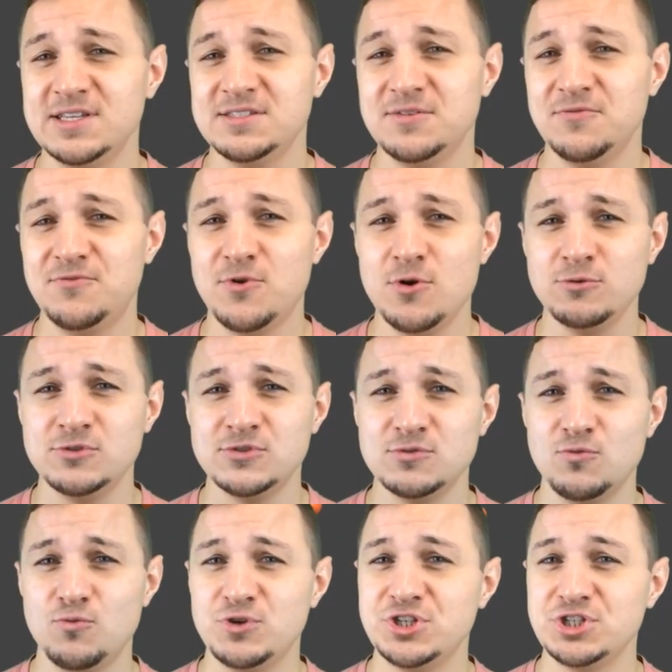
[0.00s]
If this sounds like
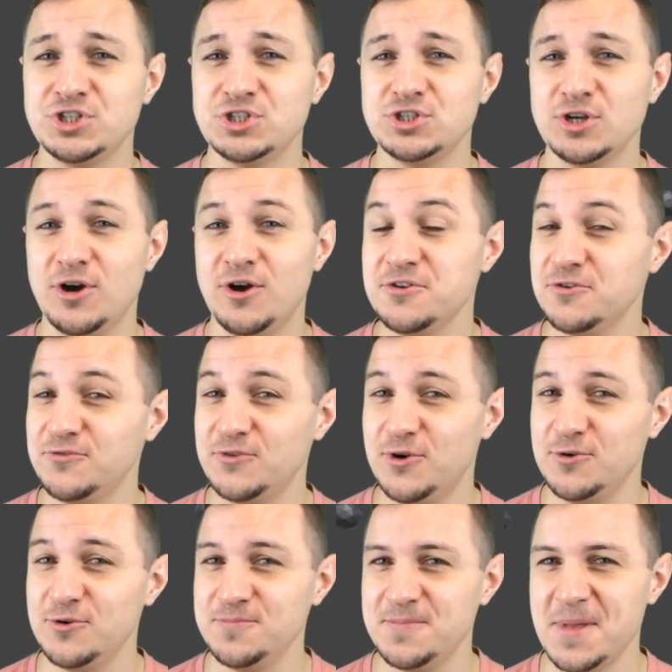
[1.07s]
something you're interested in,
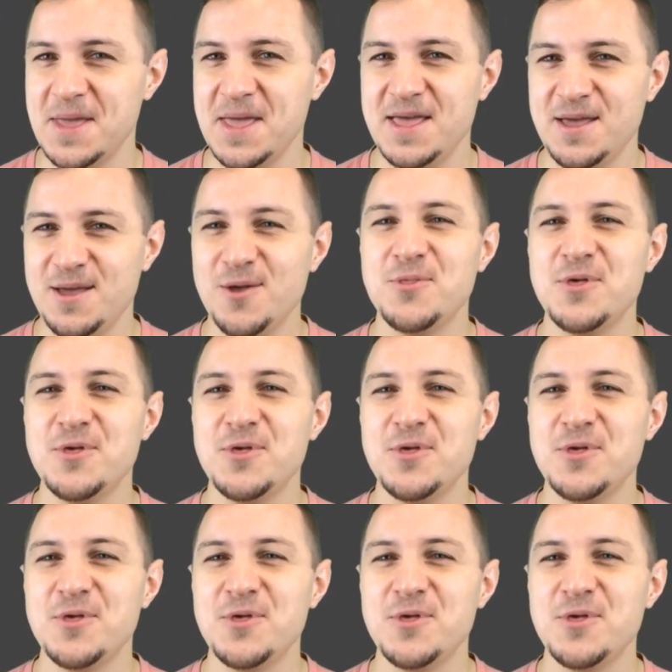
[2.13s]
simply click the link in the